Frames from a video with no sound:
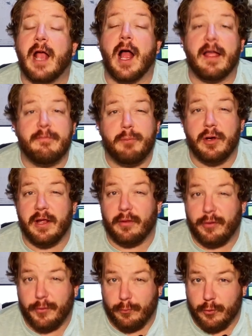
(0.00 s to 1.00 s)
I've put it
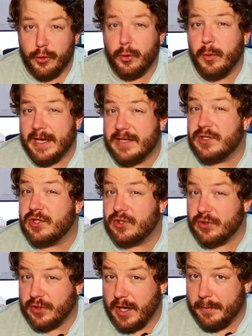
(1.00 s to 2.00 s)
through, it's
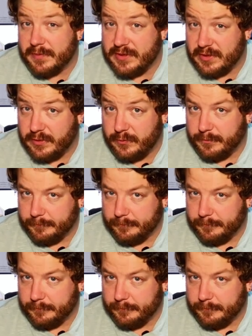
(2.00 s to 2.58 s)
stood up to.